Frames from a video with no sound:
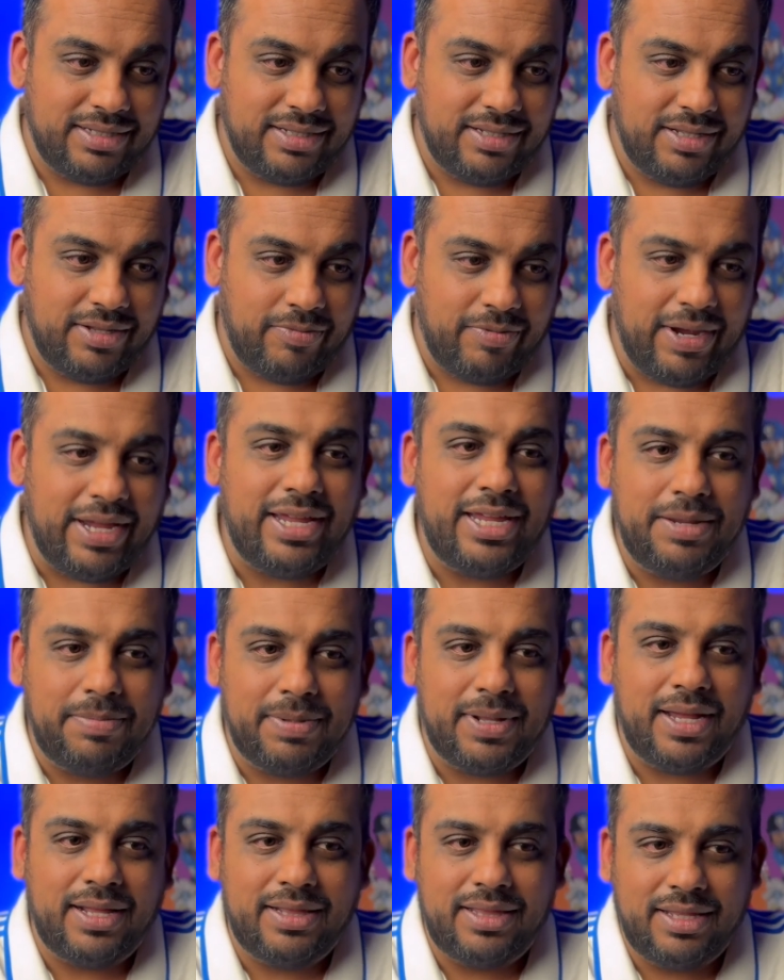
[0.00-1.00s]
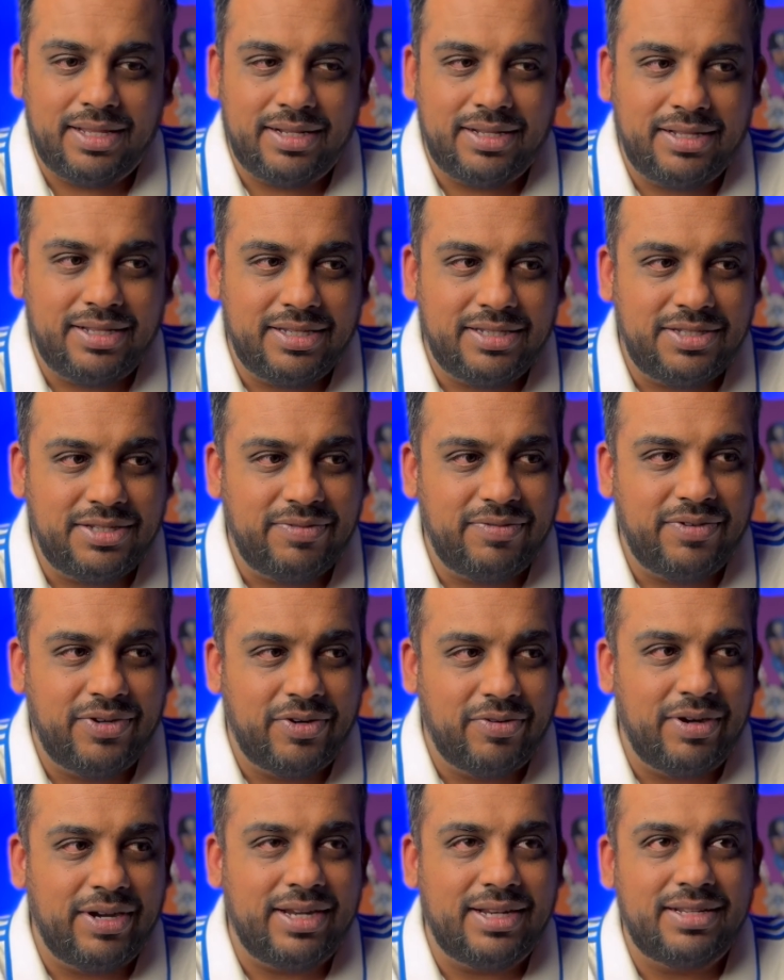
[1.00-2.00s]
way he played, the sort of
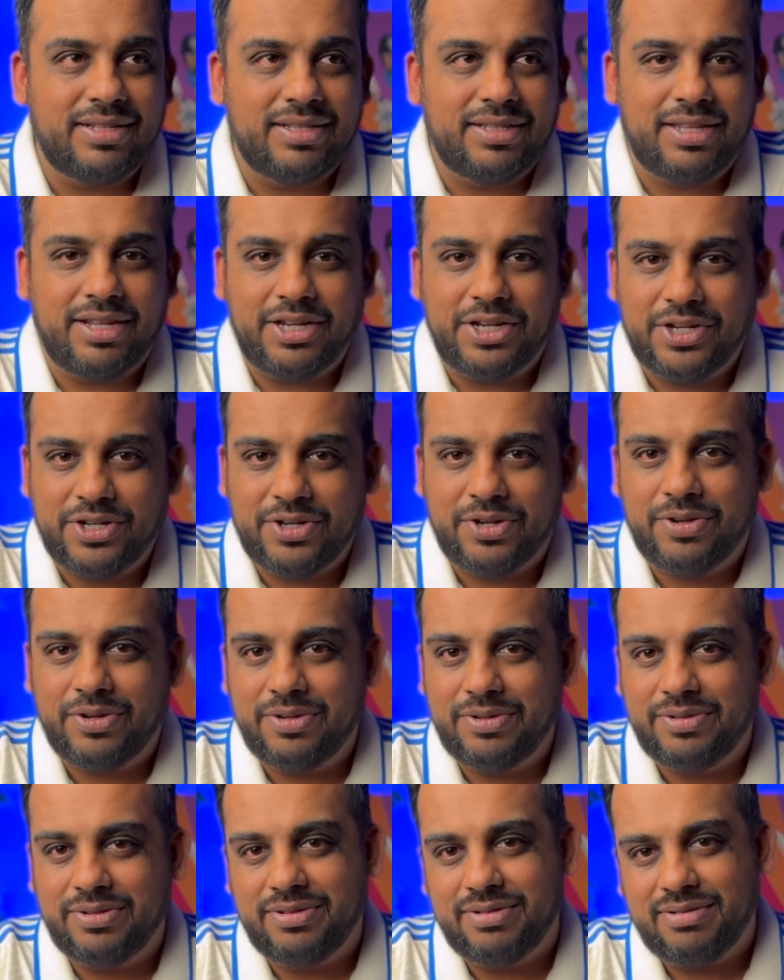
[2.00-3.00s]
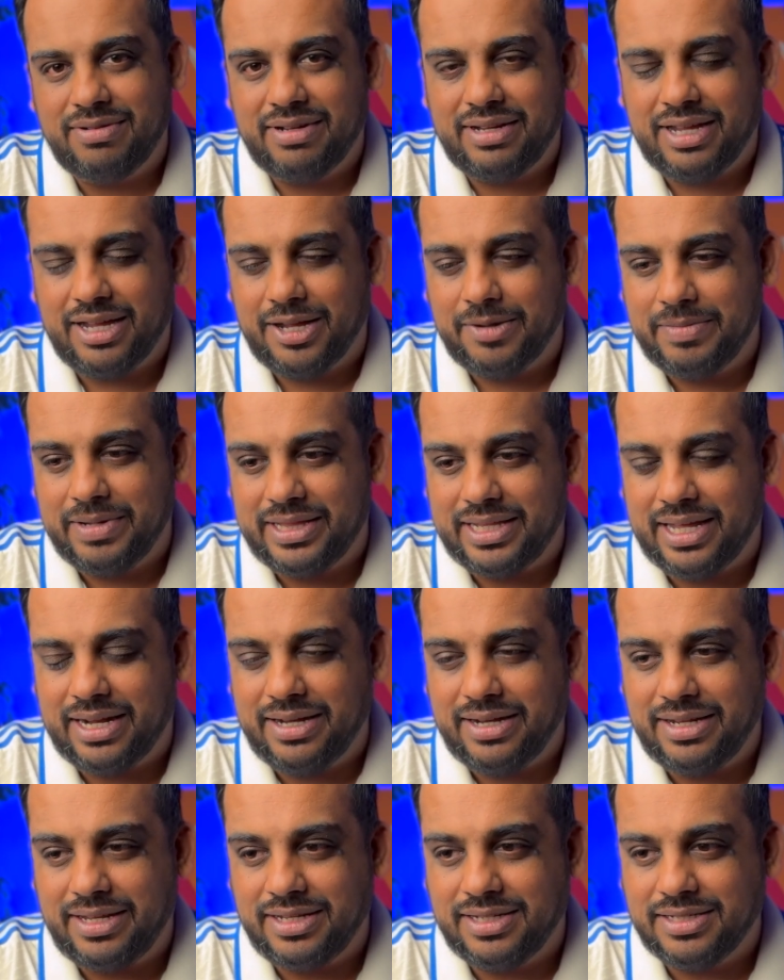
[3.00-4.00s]
grit that he showed in that
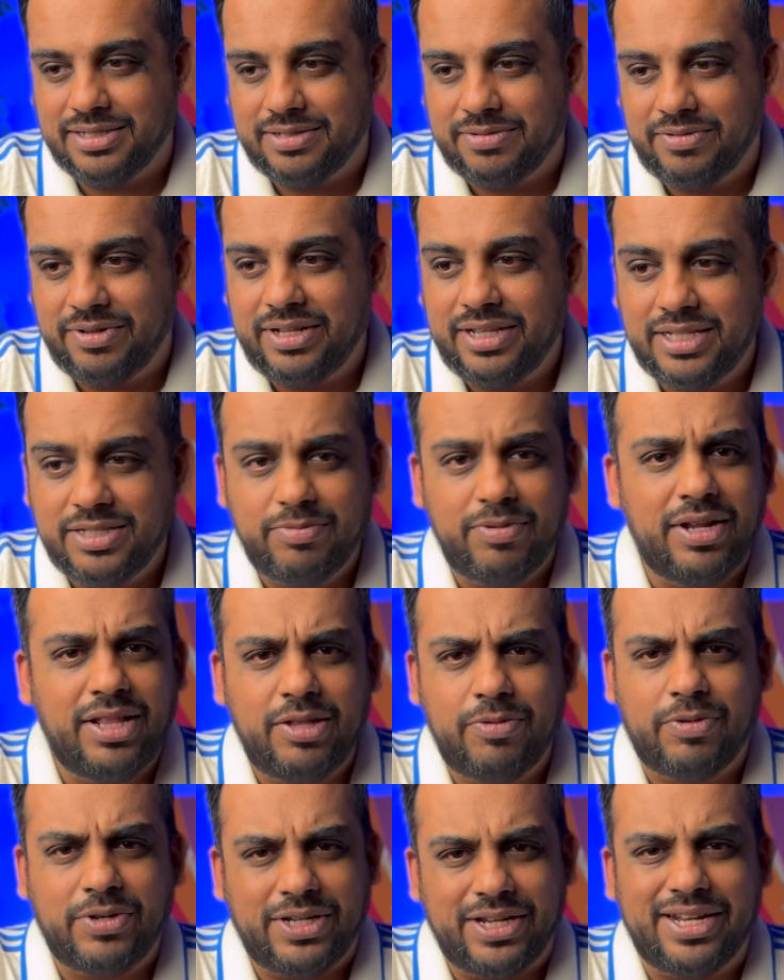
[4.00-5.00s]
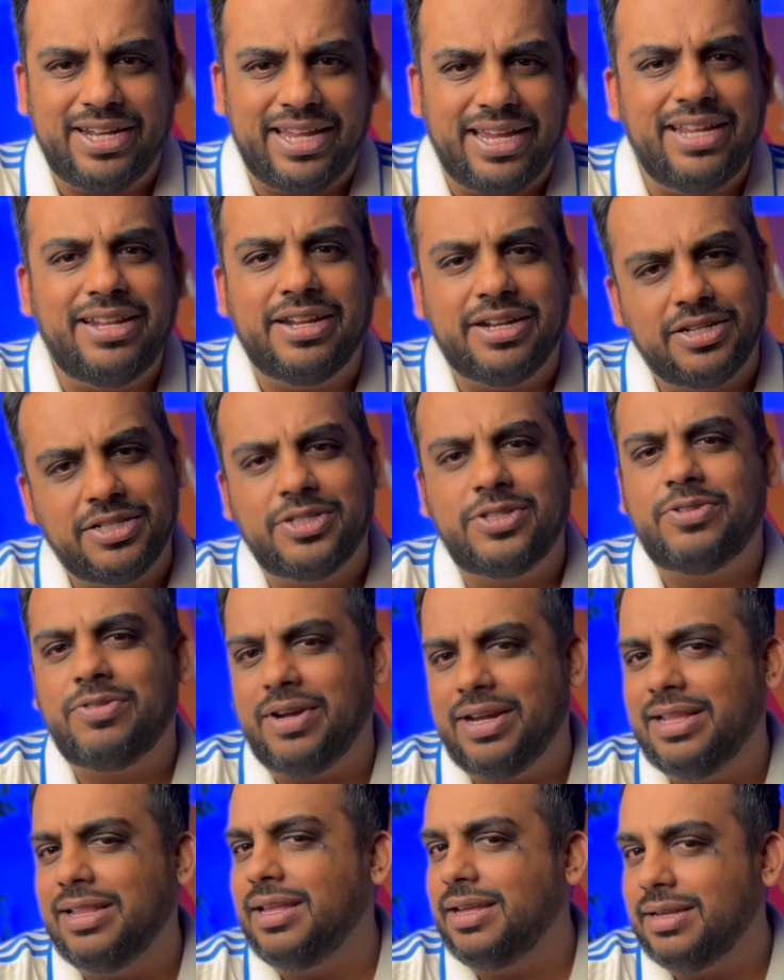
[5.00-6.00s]
innings is really what you need in
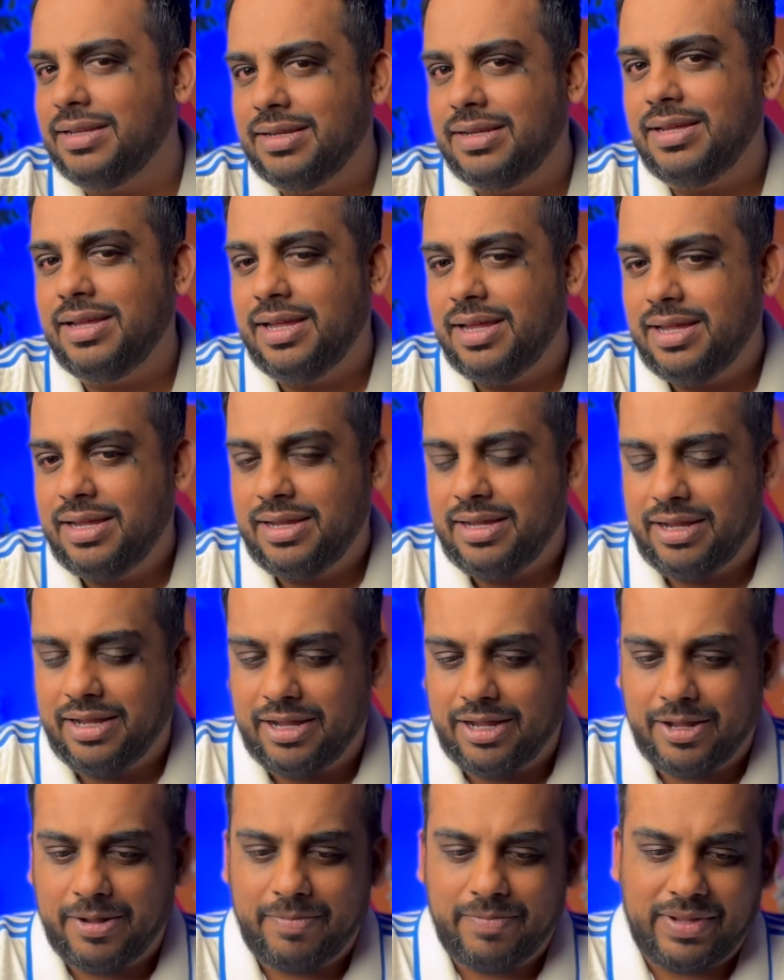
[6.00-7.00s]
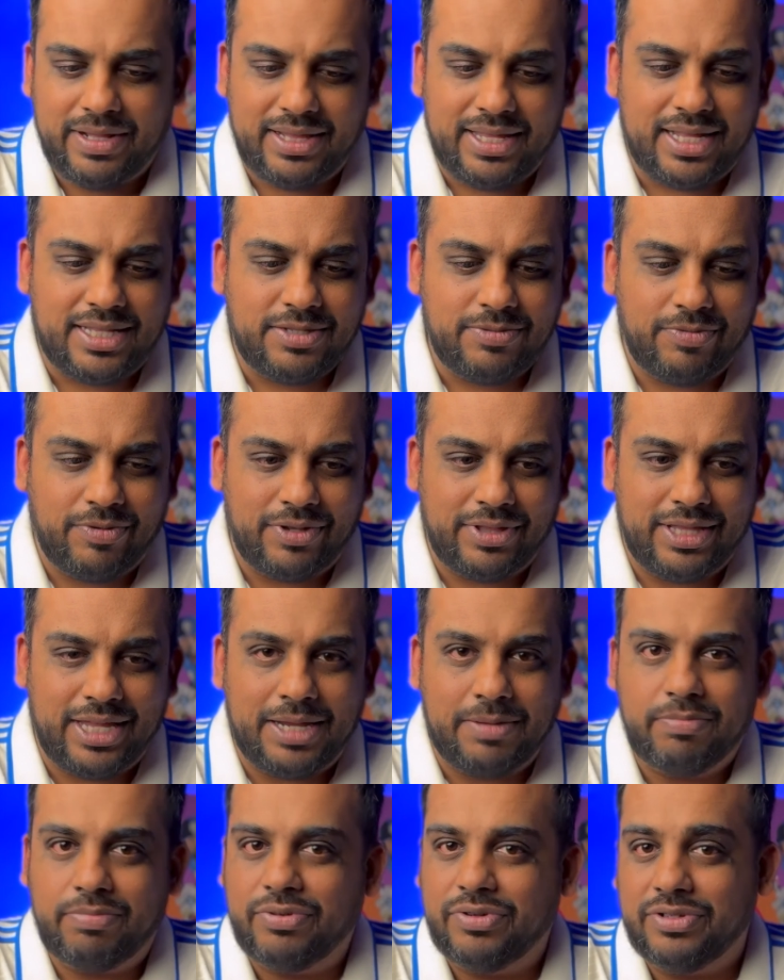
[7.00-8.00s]
Australia. And that's what
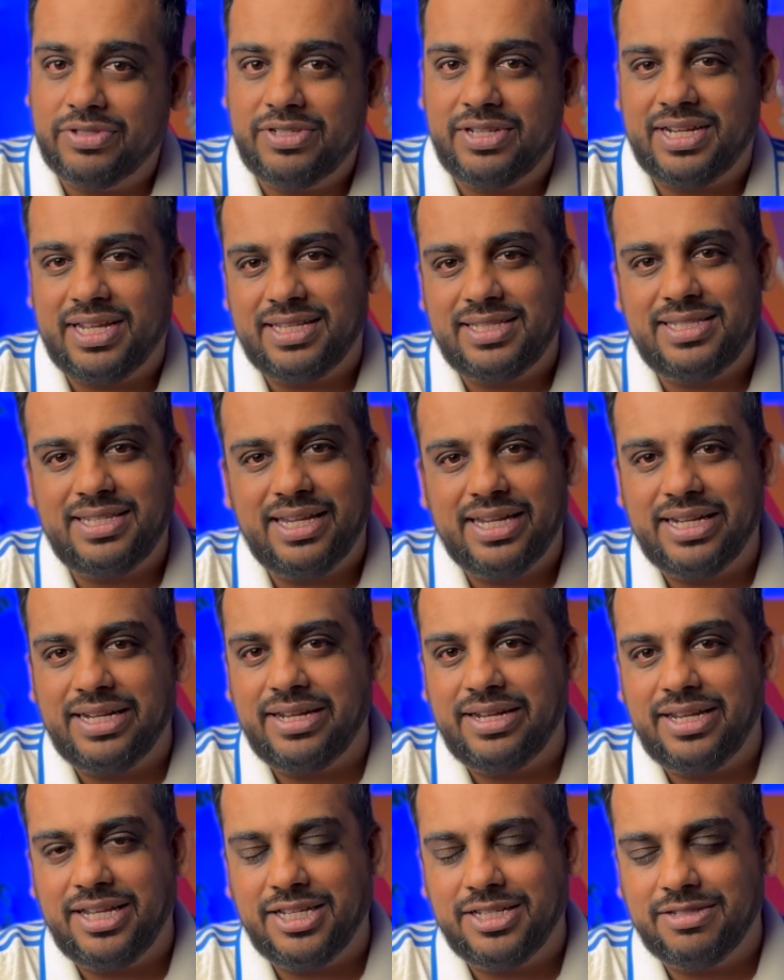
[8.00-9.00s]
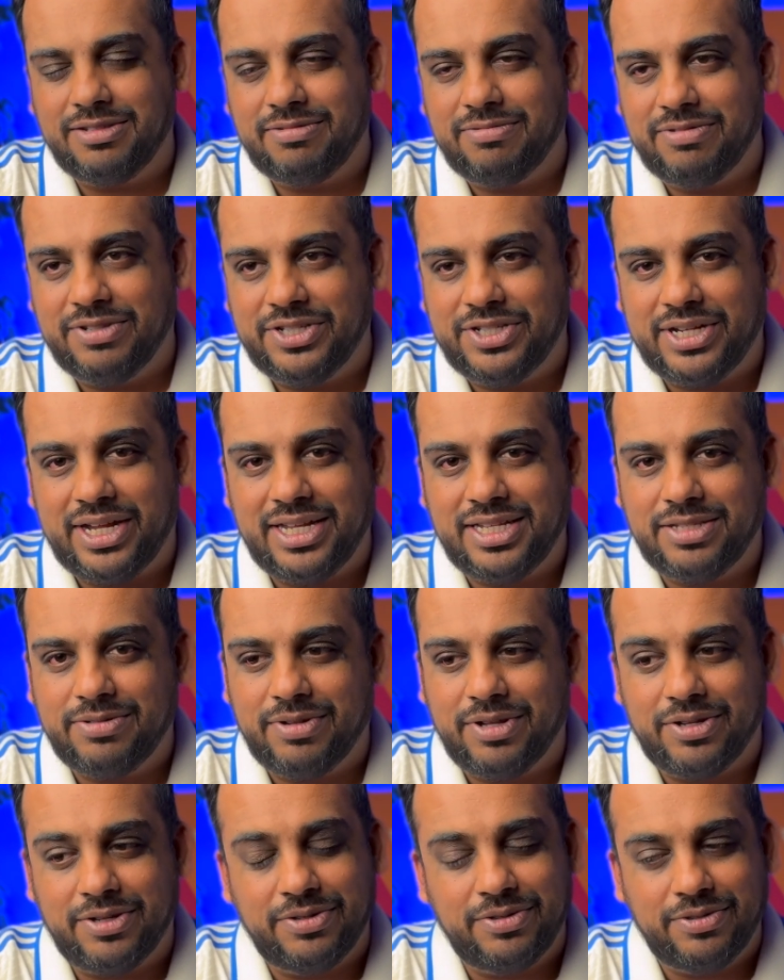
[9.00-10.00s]
they brought to that second innings with
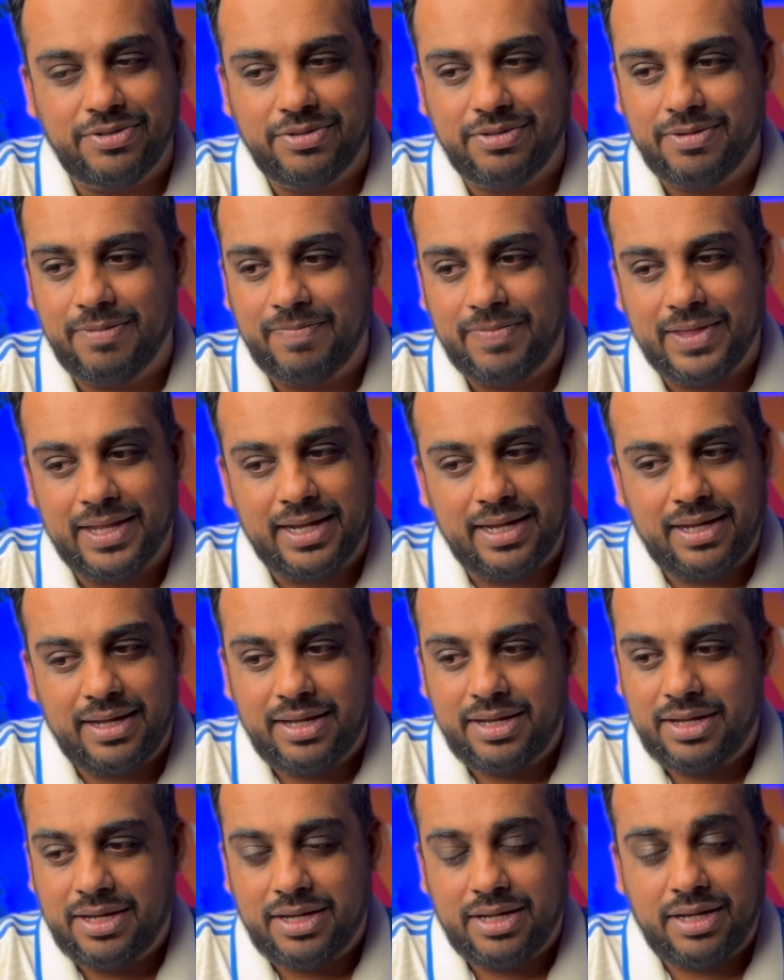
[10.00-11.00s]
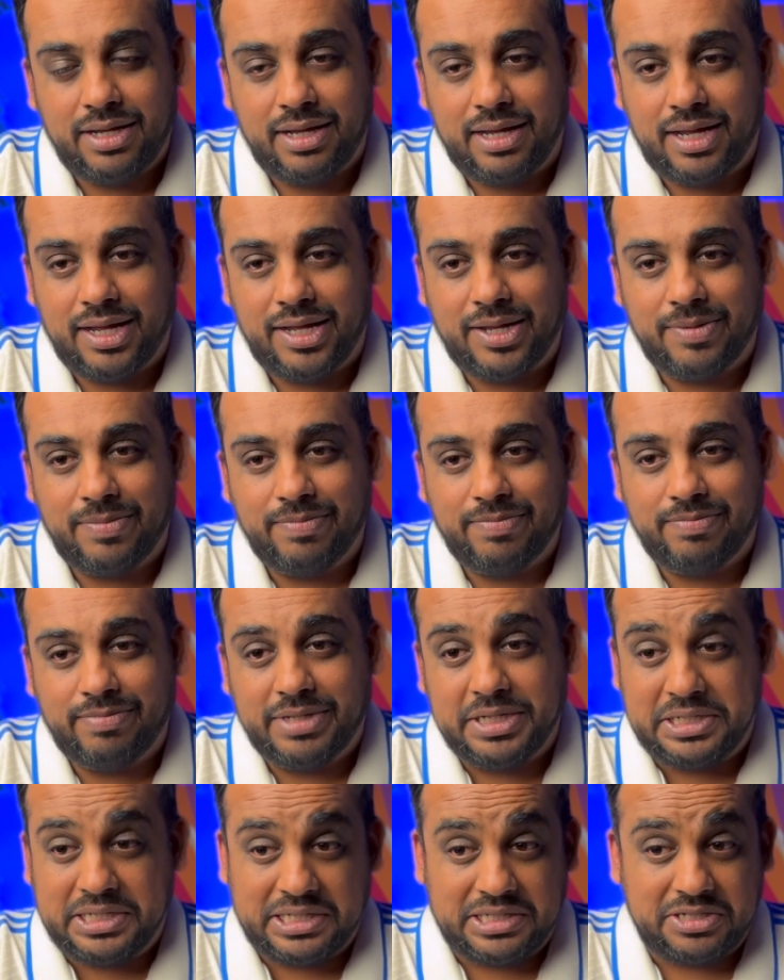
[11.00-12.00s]
Jaiswal, who
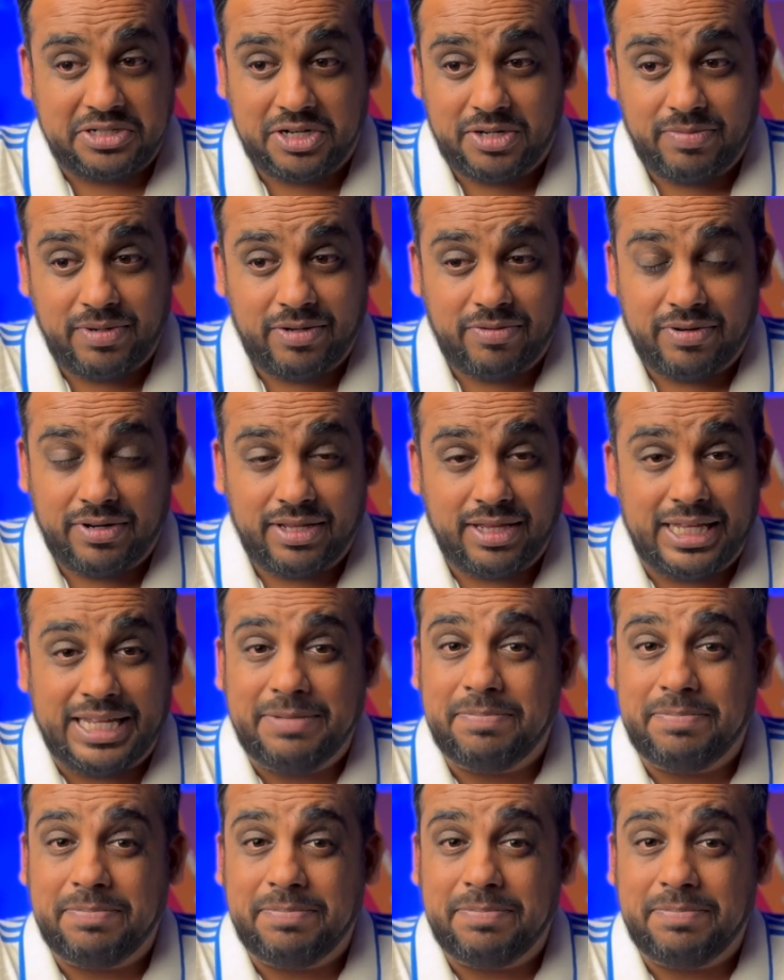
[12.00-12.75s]
this is going to be one of the